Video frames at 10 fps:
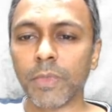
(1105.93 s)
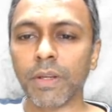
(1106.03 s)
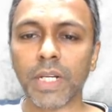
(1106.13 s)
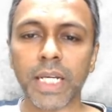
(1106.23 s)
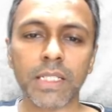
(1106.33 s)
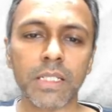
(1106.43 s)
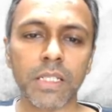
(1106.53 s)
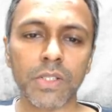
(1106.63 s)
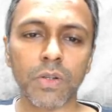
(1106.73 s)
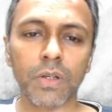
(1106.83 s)
but here
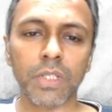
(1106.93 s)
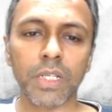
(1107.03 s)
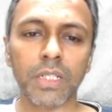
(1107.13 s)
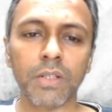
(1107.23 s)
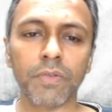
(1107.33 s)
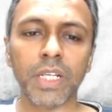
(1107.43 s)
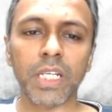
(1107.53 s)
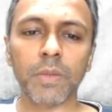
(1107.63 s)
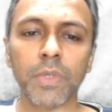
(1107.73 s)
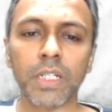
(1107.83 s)
x is not there, the
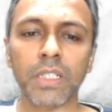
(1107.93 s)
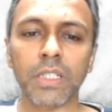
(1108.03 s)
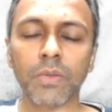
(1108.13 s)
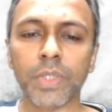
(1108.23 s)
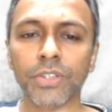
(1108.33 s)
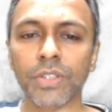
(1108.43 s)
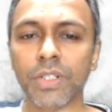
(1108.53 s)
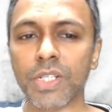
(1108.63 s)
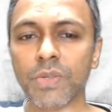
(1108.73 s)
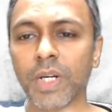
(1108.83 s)
variable in the
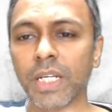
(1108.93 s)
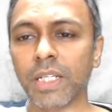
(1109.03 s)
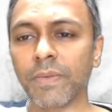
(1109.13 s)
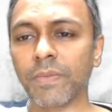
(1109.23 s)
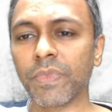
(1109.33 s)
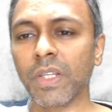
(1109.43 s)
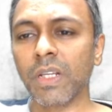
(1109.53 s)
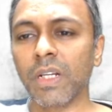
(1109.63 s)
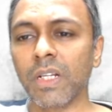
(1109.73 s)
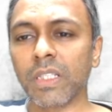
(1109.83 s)
question is y,
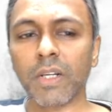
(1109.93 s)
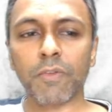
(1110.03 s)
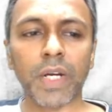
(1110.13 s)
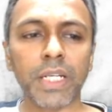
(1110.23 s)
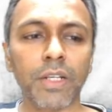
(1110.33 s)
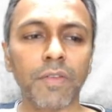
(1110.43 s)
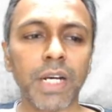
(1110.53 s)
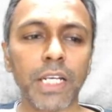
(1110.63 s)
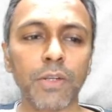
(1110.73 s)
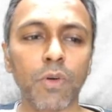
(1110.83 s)
then find
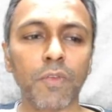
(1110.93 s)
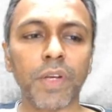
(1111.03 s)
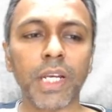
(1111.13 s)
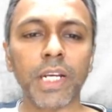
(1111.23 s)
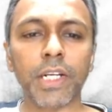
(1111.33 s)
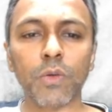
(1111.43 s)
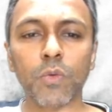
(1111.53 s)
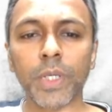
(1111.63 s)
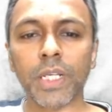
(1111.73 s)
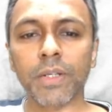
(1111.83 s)
the value of a
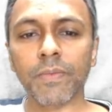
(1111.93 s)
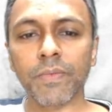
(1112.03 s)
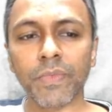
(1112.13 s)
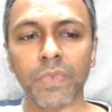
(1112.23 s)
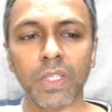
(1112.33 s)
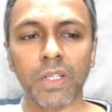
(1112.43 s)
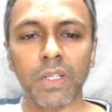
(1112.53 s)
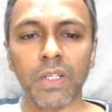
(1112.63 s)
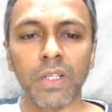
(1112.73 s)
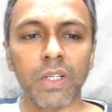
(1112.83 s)
into b.
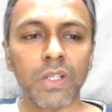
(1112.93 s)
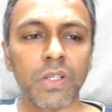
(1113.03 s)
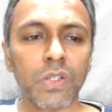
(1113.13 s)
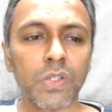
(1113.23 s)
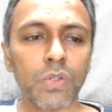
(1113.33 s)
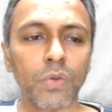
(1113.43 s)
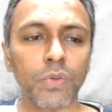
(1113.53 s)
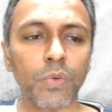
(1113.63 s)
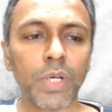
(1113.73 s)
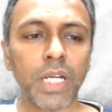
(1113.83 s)

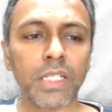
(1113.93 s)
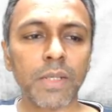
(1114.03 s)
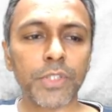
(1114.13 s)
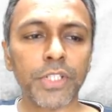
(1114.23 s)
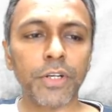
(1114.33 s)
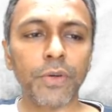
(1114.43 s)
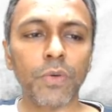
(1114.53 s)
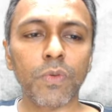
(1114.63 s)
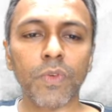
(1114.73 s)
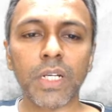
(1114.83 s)
So you can
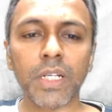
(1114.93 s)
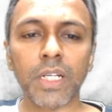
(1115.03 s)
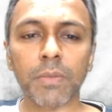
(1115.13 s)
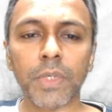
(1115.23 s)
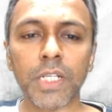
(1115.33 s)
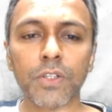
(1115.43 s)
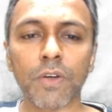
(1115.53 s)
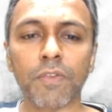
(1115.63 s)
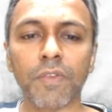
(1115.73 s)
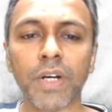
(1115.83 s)
substitute 1 in
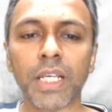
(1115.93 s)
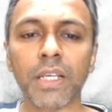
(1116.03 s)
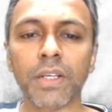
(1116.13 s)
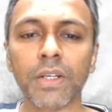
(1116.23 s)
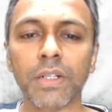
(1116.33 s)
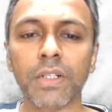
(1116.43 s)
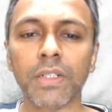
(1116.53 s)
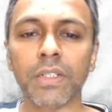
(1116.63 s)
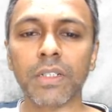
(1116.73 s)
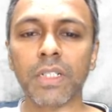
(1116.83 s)
place of y
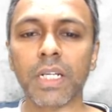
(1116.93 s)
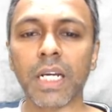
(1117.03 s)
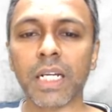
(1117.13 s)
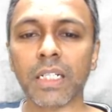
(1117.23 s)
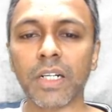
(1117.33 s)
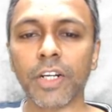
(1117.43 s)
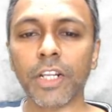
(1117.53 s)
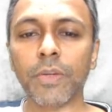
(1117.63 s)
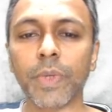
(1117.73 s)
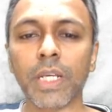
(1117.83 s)
here and
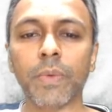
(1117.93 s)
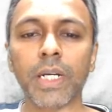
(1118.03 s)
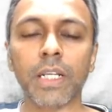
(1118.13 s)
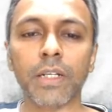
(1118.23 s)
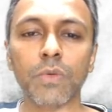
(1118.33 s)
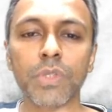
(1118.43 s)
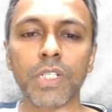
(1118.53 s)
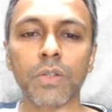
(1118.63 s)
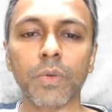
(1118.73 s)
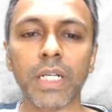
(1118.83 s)
continue equating to
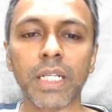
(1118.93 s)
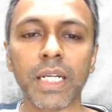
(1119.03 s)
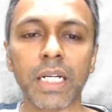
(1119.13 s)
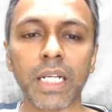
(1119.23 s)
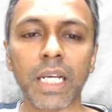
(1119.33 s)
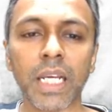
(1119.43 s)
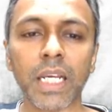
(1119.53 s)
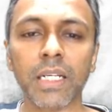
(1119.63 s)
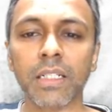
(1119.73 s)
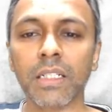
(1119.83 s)
0 and get
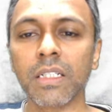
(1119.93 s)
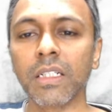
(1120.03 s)
a.